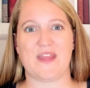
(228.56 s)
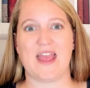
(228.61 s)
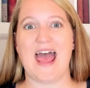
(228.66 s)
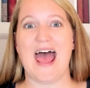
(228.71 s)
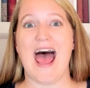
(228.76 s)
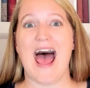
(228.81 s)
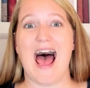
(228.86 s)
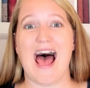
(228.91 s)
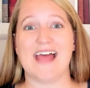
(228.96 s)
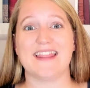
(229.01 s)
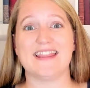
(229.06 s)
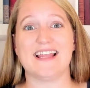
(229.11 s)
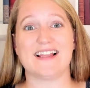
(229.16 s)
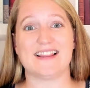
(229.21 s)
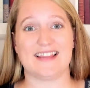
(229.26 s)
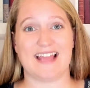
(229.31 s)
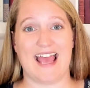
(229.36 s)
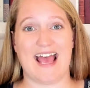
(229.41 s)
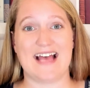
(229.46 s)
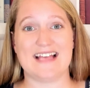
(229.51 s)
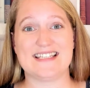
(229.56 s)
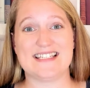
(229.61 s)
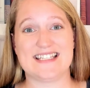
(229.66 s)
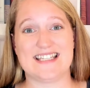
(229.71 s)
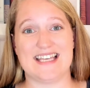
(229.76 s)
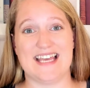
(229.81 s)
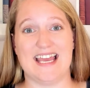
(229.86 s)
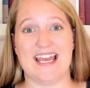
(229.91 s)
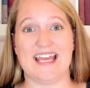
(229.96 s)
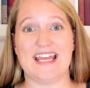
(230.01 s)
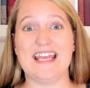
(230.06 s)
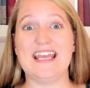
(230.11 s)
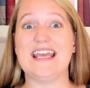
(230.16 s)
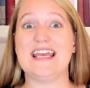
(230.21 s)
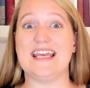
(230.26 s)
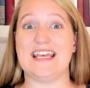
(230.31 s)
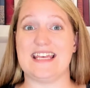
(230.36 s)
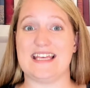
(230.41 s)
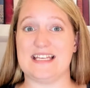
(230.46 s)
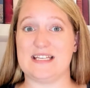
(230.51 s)
And the last thing
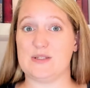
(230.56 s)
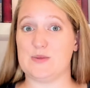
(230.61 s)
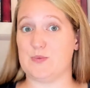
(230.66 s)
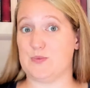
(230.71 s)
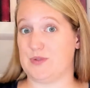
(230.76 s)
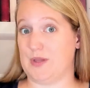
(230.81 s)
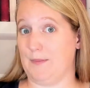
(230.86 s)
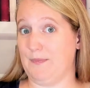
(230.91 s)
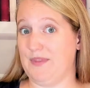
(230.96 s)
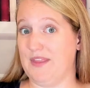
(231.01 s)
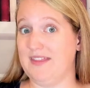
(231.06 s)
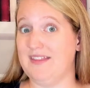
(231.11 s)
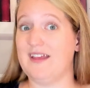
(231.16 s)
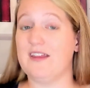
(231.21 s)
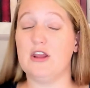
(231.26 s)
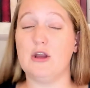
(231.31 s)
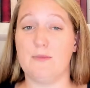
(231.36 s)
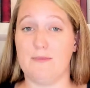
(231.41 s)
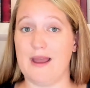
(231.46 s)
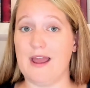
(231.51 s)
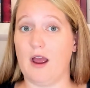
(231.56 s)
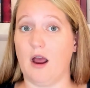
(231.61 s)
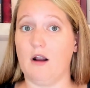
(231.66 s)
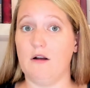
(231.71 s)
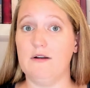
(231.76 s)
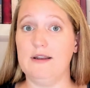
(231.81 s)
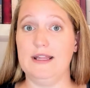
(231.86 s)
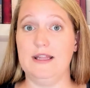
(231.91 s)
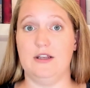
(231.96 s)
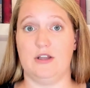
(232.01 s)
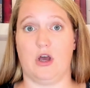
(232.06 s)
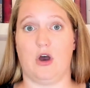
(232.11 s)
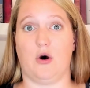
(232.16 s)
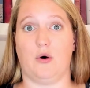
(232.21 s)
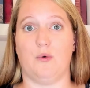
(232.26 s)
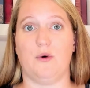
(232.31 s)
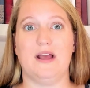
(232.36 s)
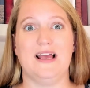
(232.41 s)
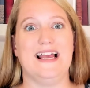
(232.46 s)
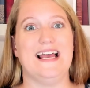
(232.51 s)
is something that you may already know